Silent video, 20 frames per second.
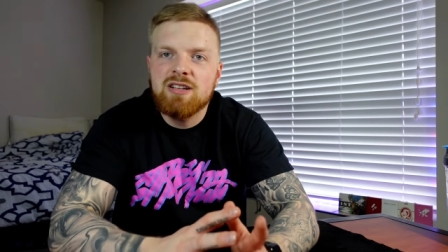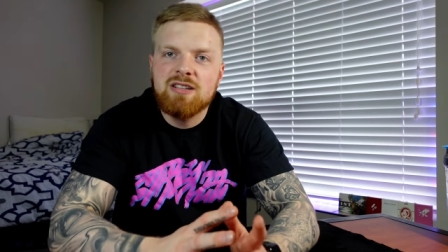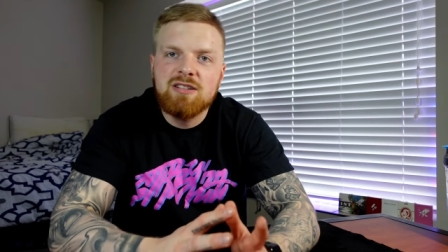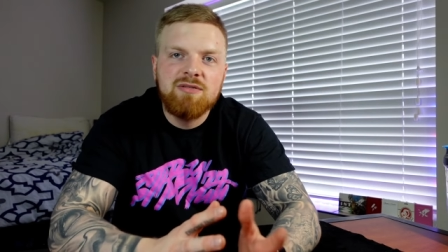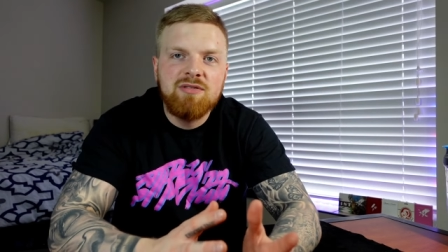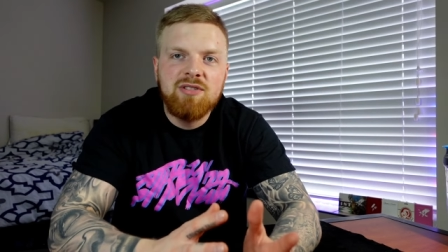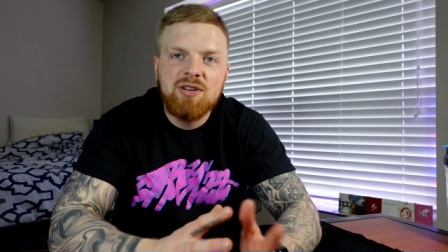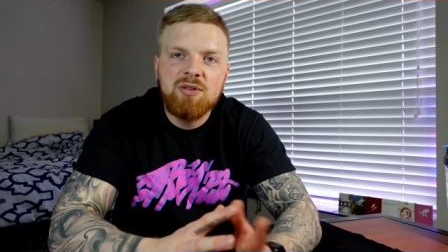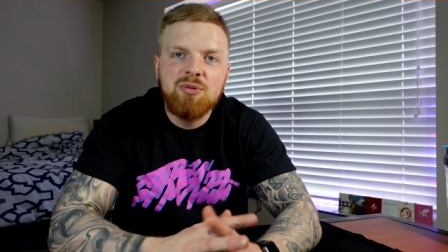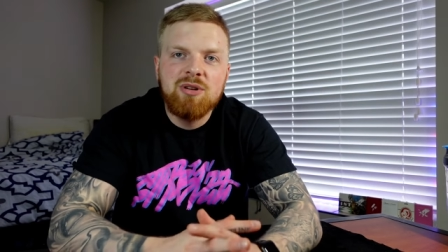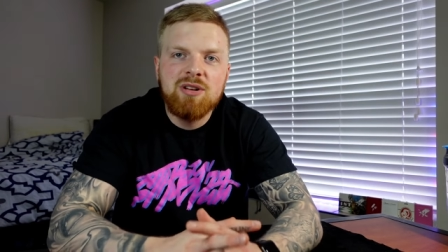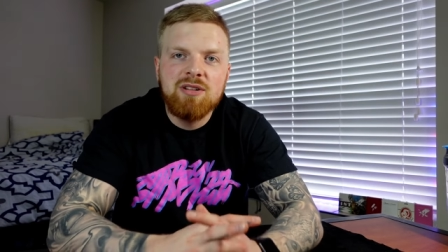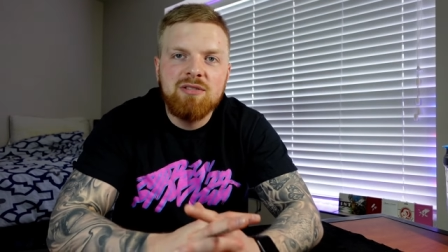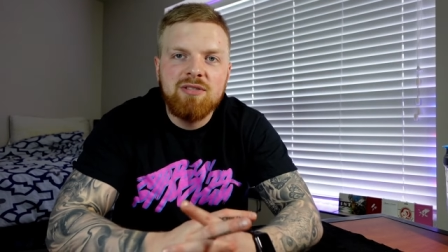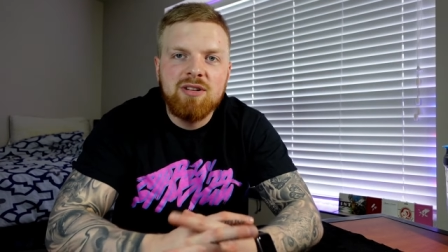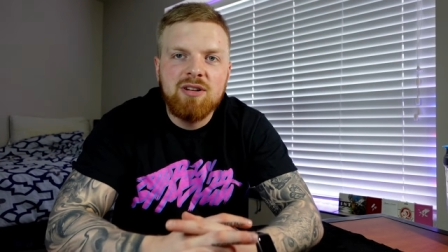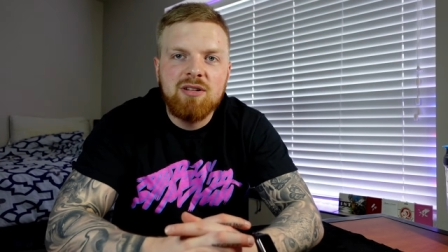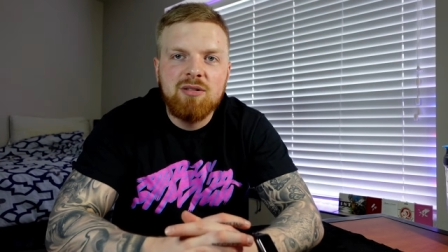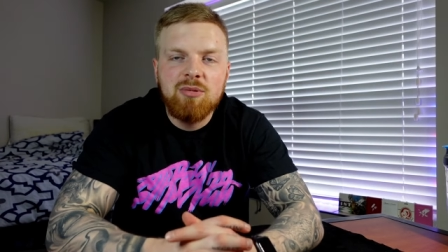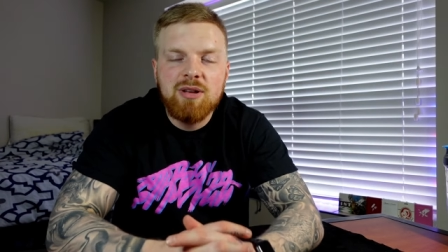a fun one to
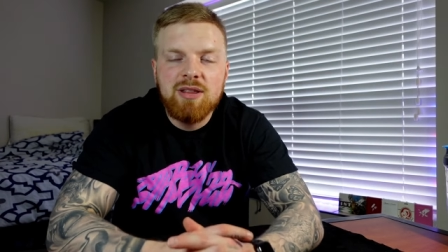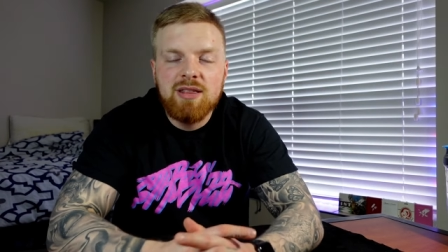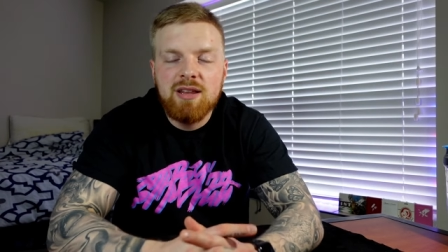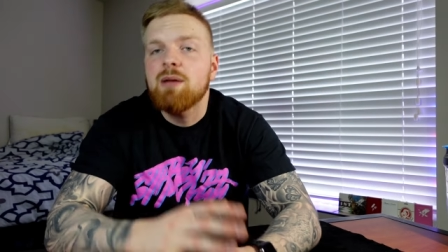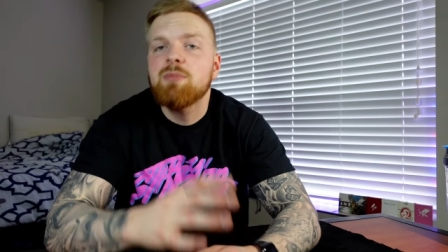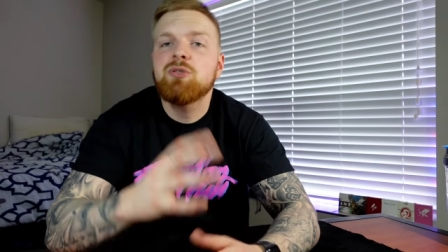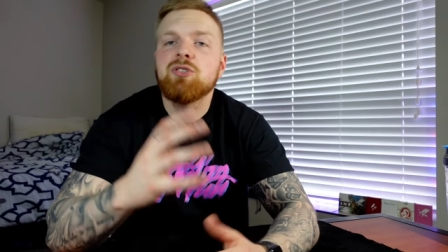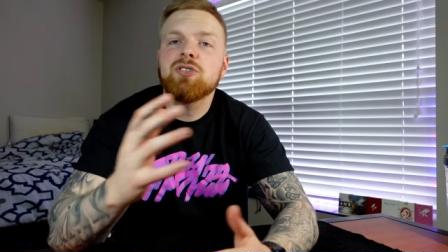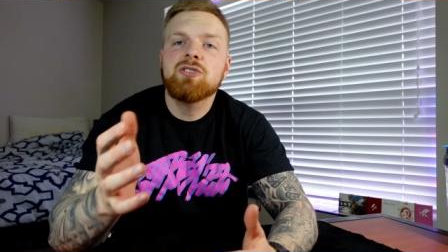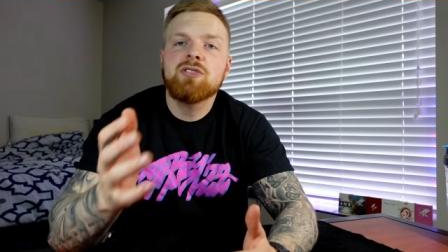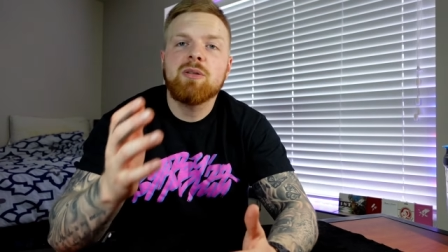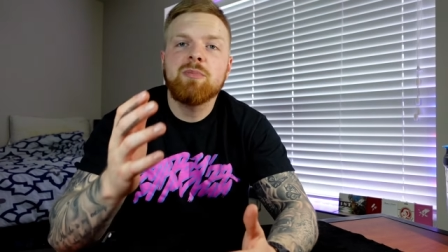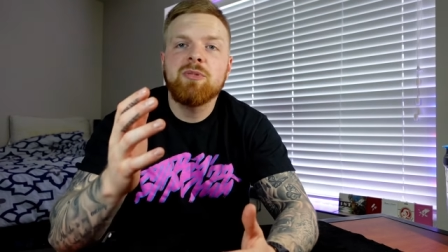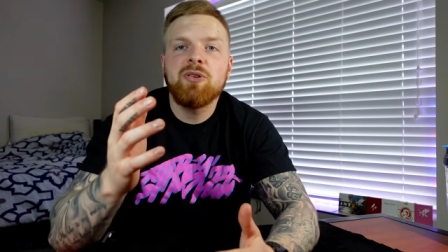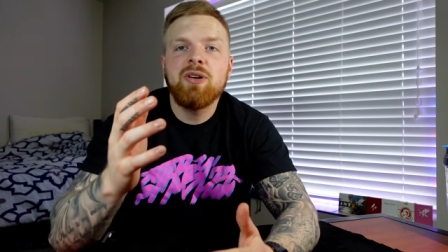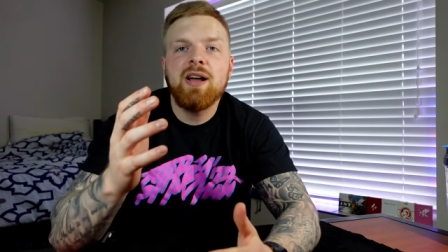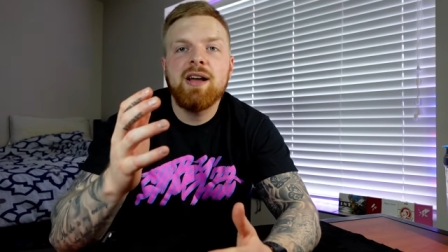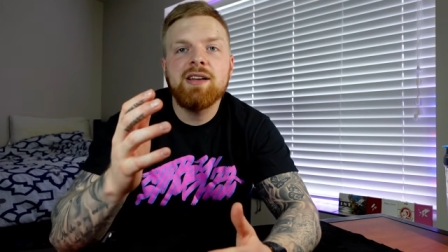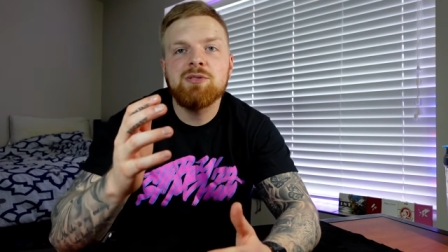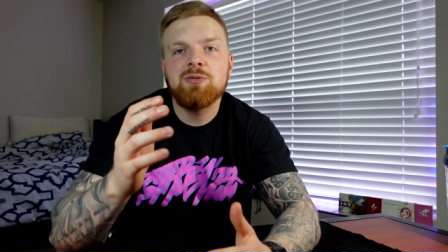fiddle with, and I'm sure some of
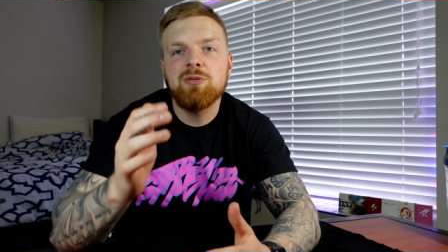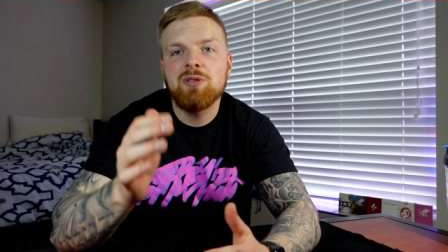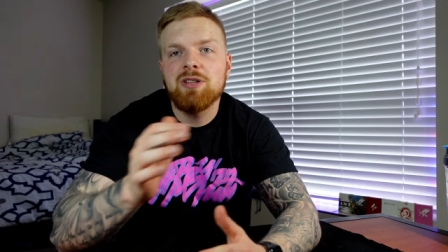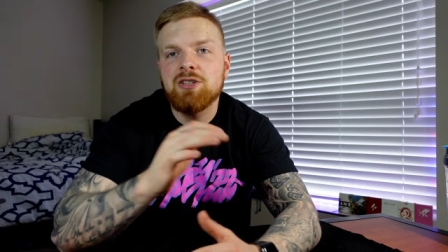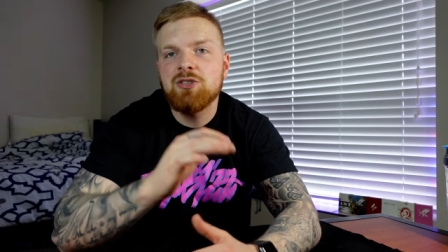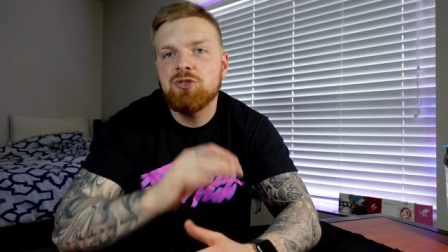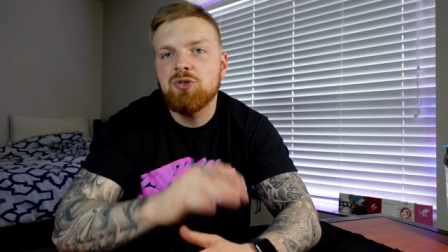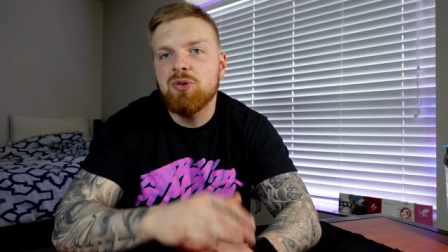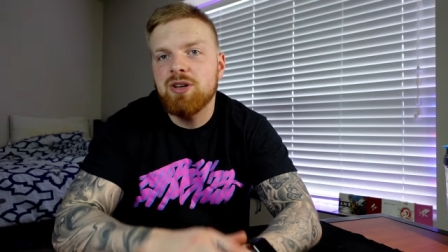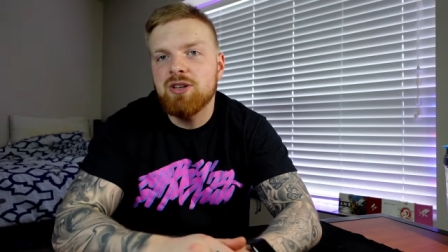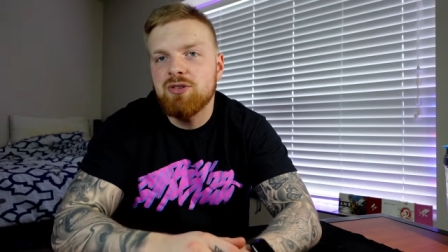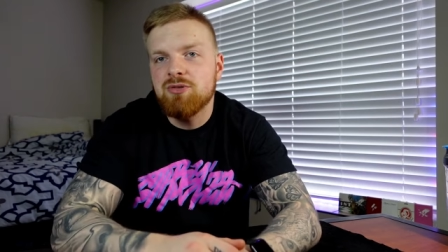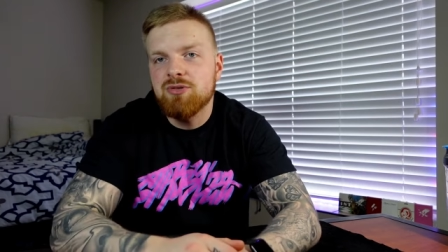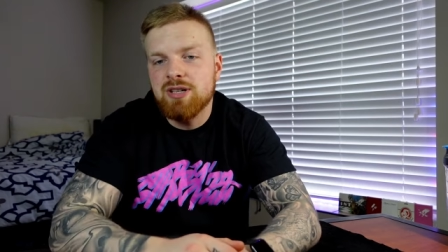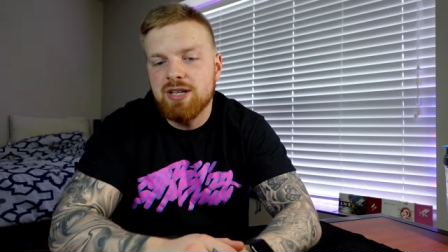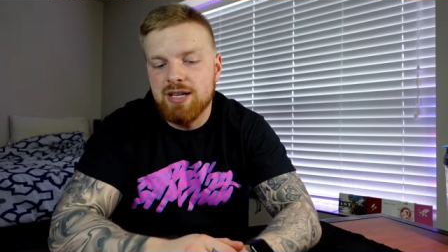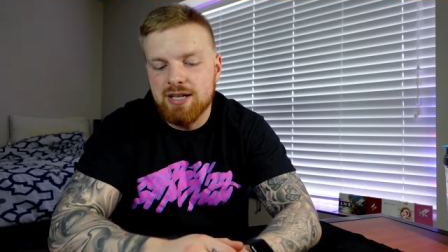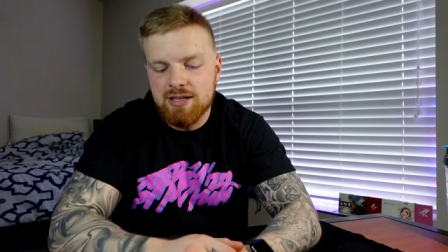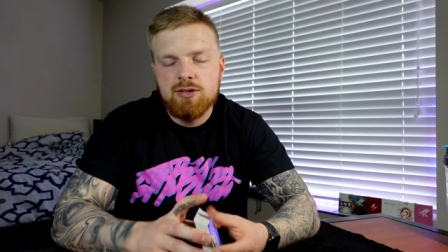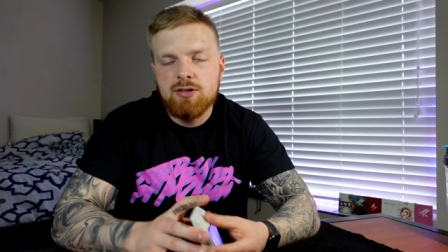you guys will enjoy
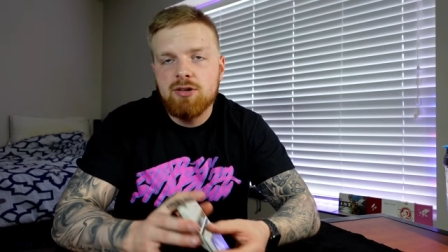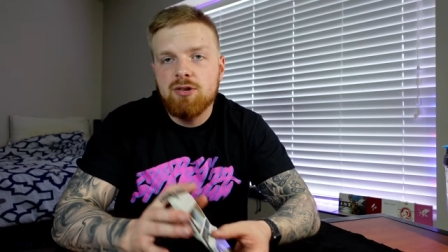using it.